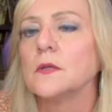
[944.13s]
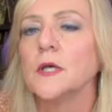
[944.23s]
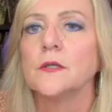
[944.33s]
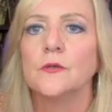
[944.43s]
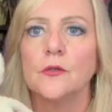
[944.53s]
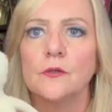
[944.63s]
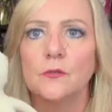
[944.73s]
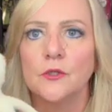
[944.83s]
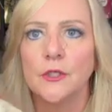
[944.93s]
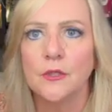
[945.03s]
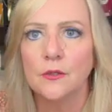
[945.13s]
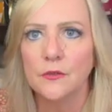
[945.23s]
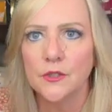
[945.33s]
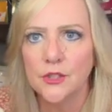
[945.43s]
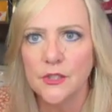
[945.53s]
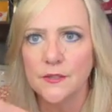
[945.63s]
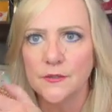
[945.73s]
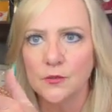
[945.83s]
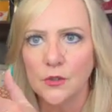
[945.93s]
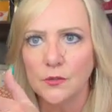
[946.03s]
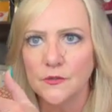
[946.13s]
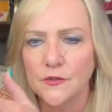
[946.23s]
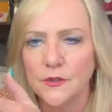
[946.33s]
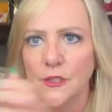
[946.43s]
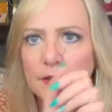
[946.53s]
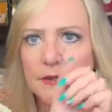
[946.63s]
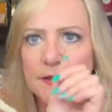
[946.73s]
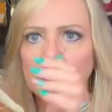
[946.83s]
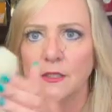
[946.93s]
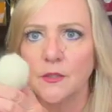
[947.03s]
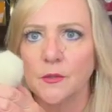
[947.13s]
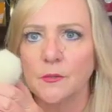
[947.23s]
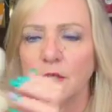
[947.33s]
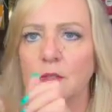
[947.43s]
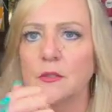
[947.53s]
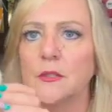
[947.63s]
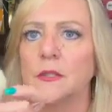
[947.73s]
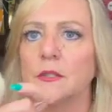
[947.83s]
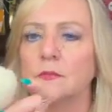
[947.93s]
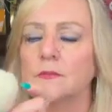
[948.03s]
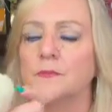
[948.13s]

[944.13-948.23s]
I know y'all don't look at her, she has no clothes on yet. This is going to be Marilyn, and